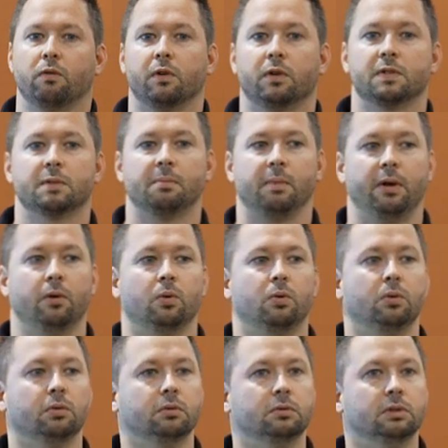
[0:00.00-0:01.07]
over some of my
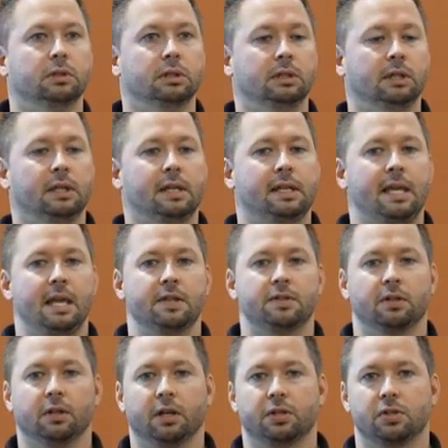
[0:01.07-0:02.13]
old
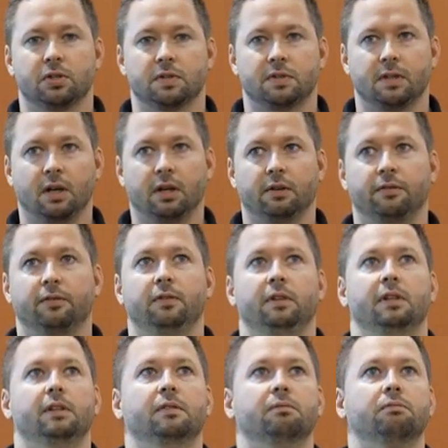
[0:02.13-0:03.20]
cancer lecture stuff
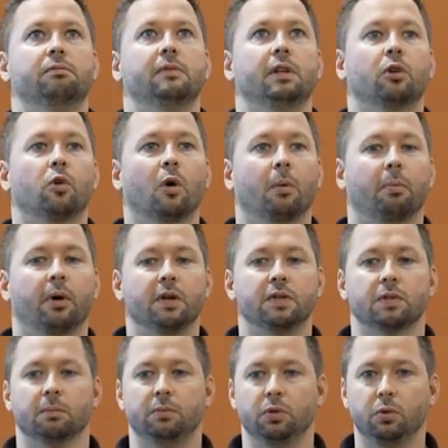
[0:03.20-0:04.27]
and incorporate
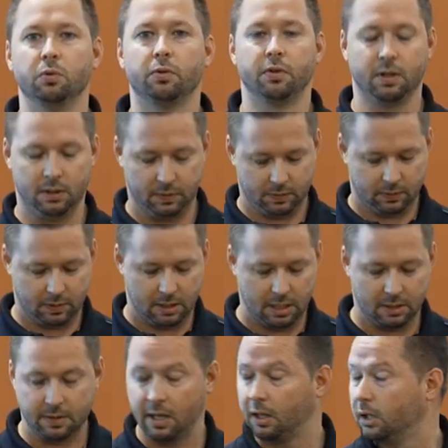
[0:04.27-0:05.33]
some new things
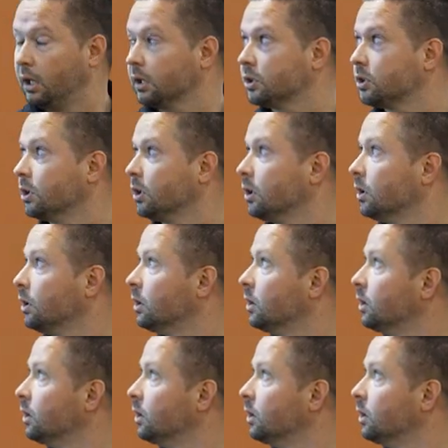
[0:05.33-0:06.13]
at that lecture.